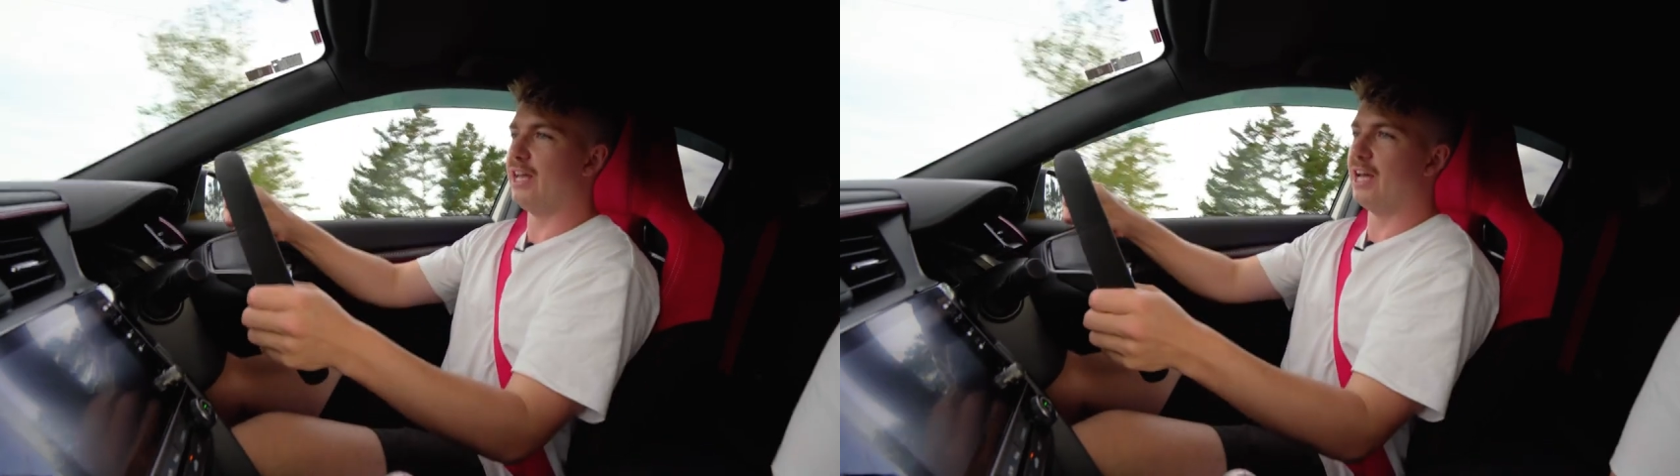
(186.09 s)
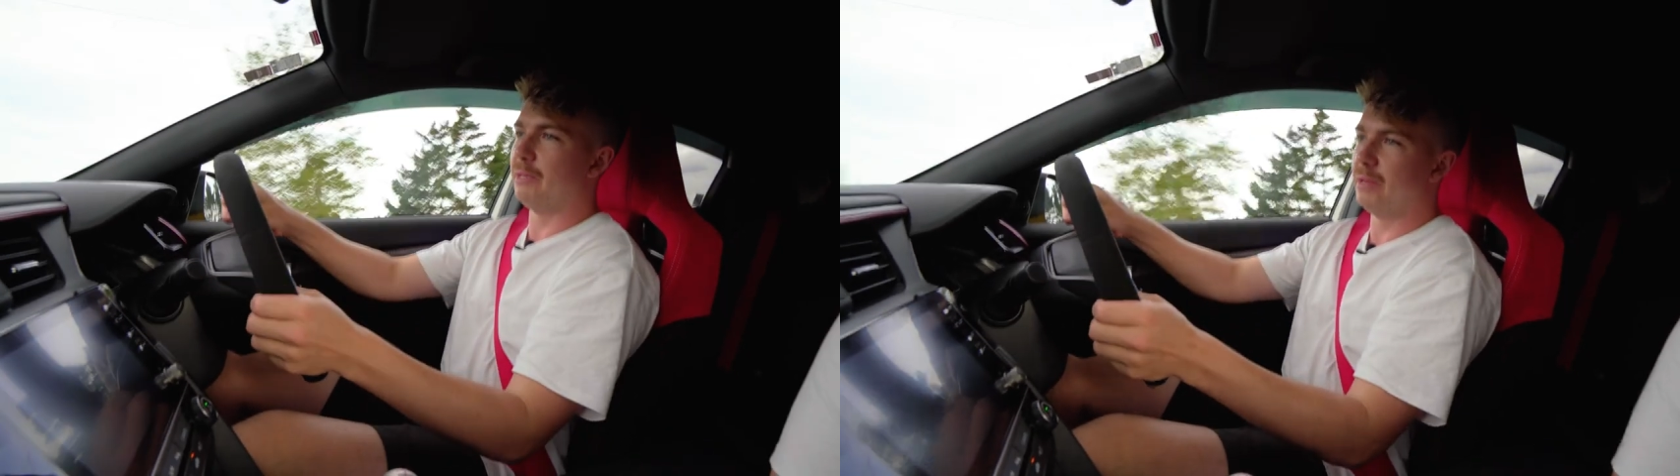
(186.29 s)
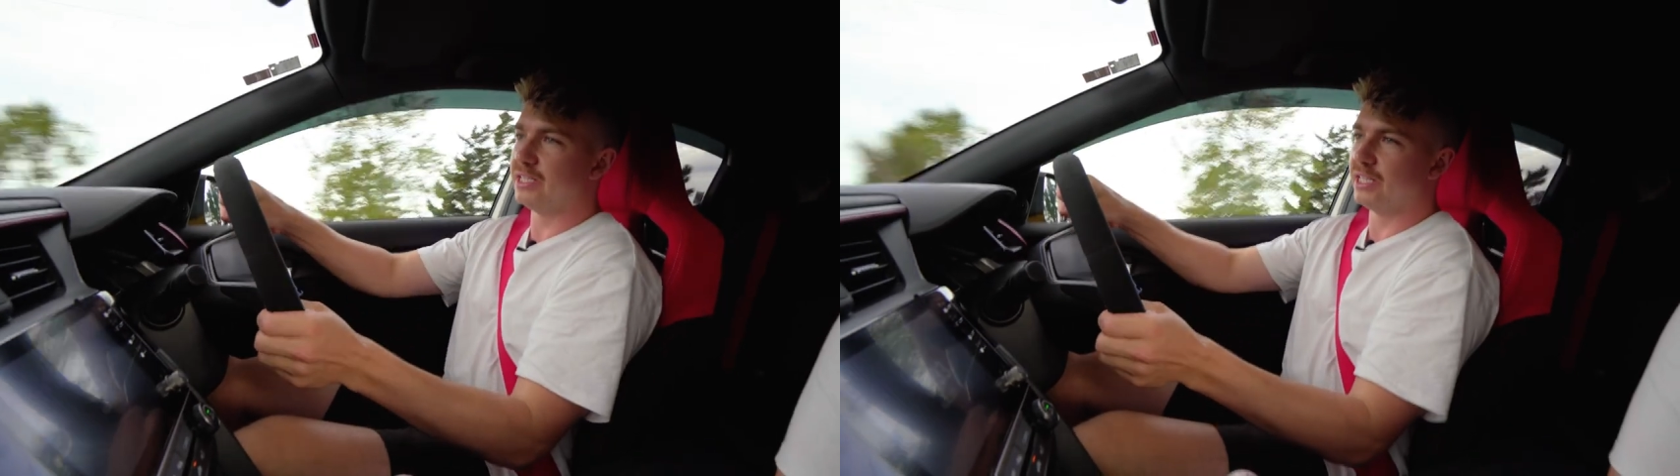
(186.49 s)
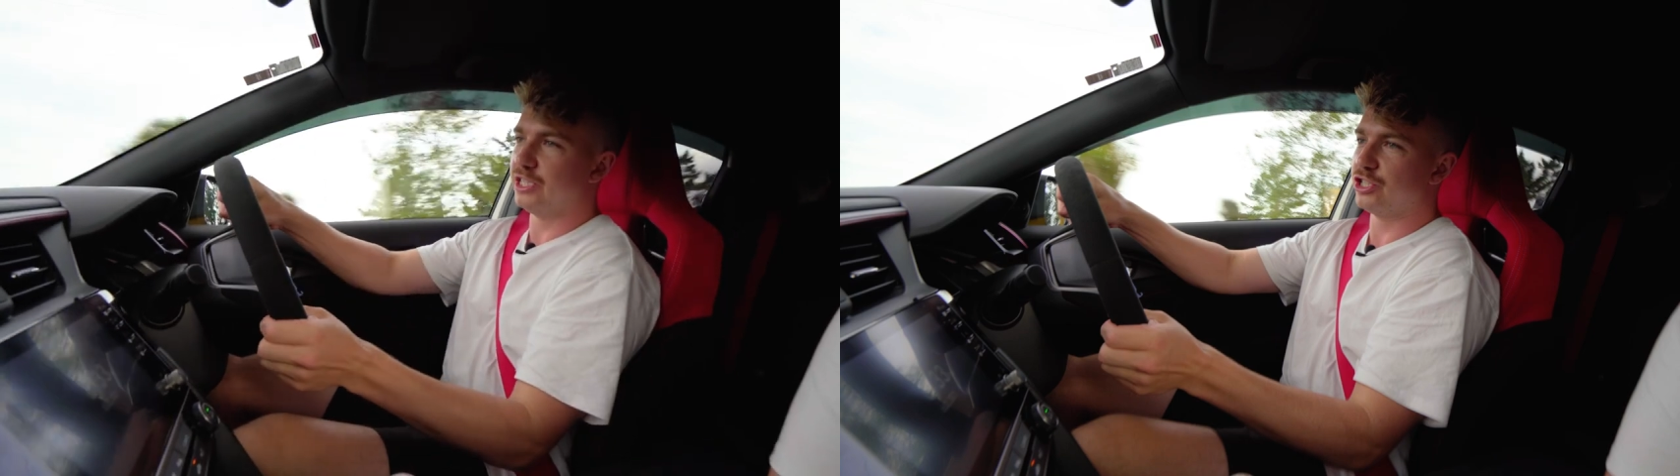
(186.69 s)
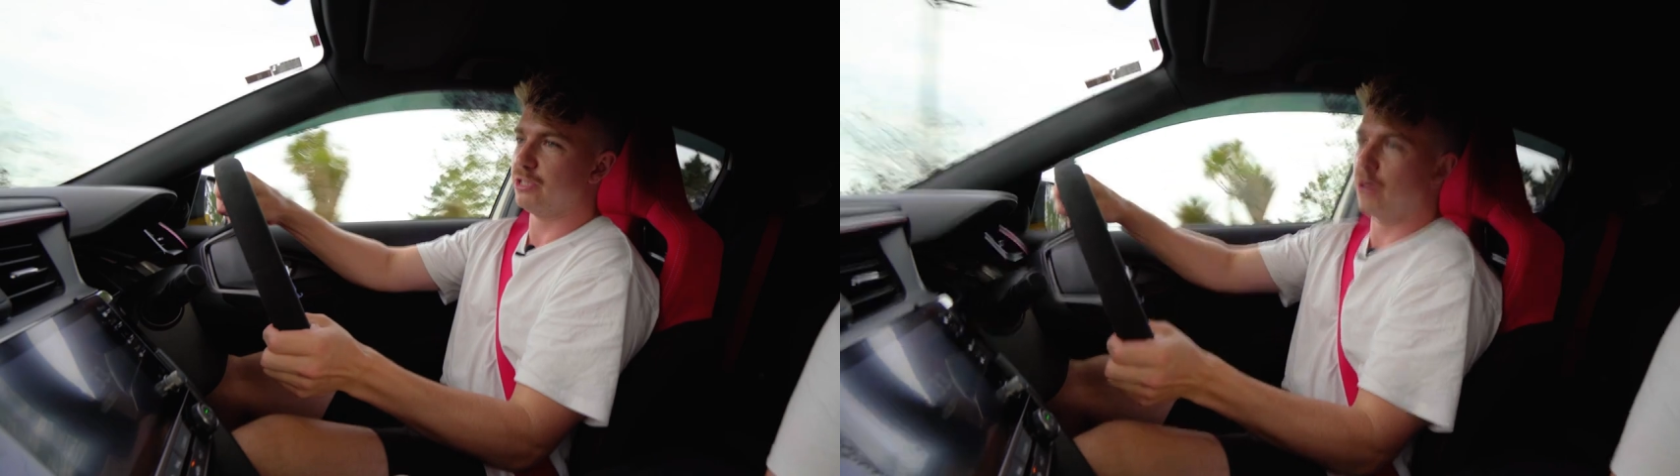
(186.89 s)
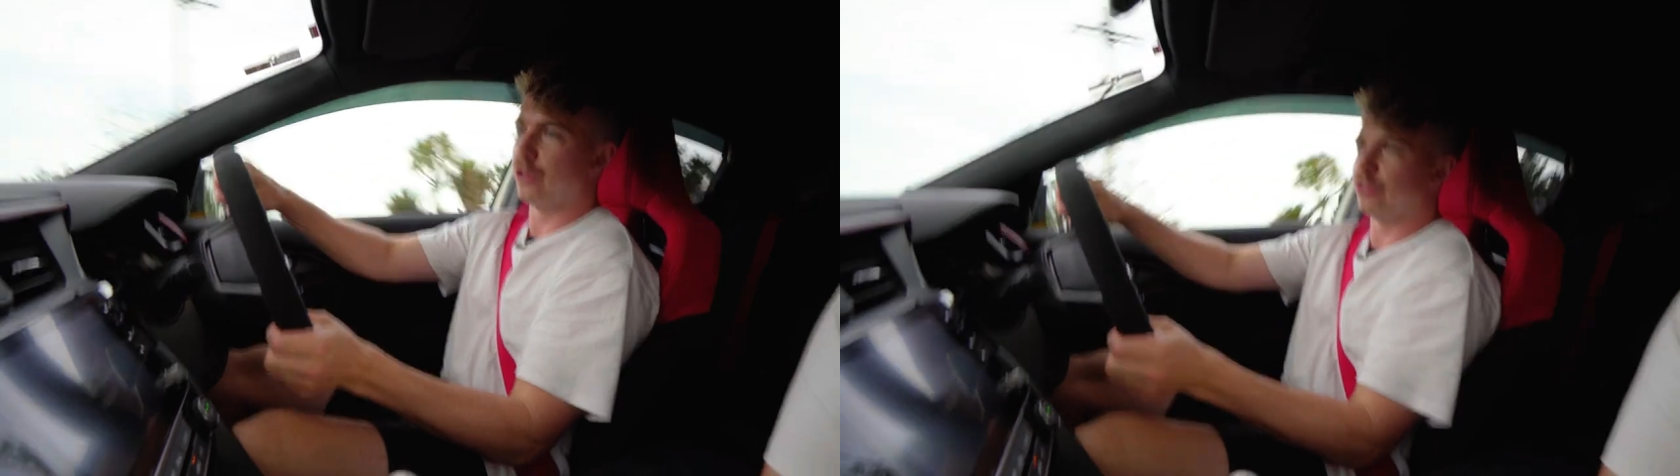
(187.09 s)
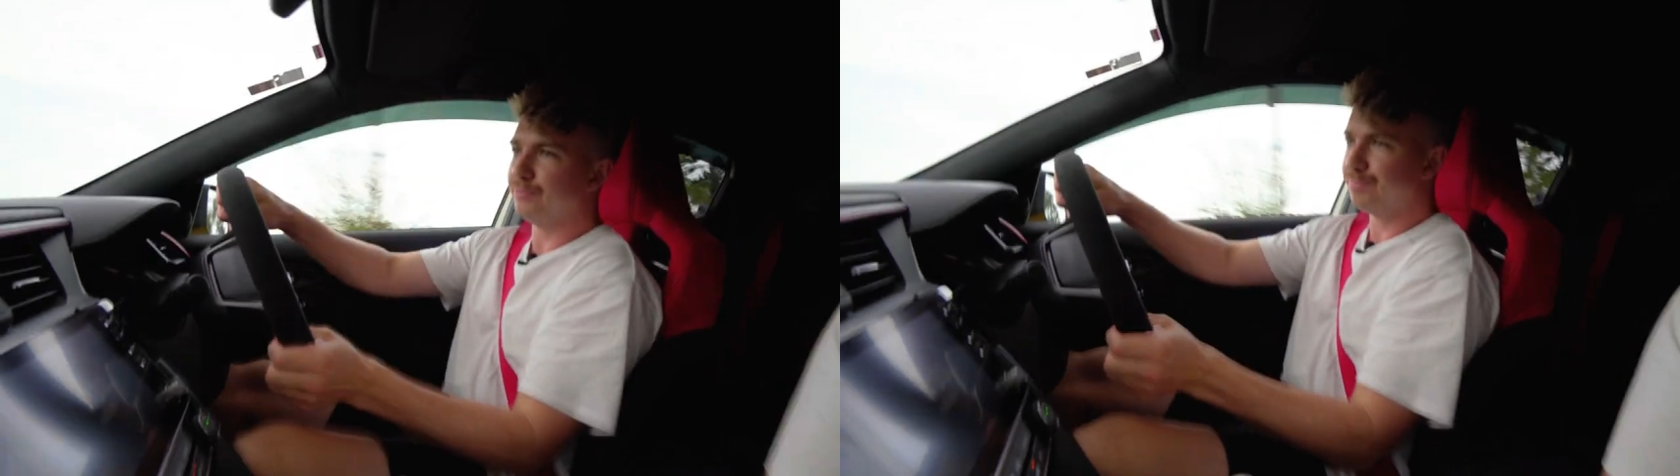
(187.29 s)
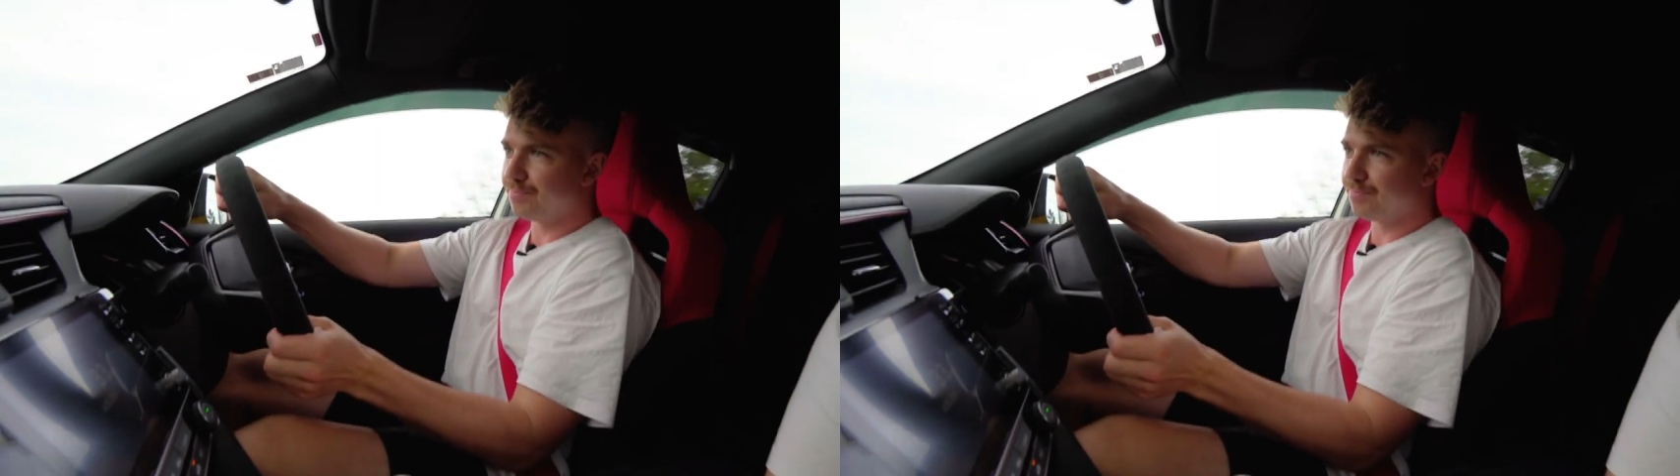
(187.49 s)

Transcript: uh, limited edition model.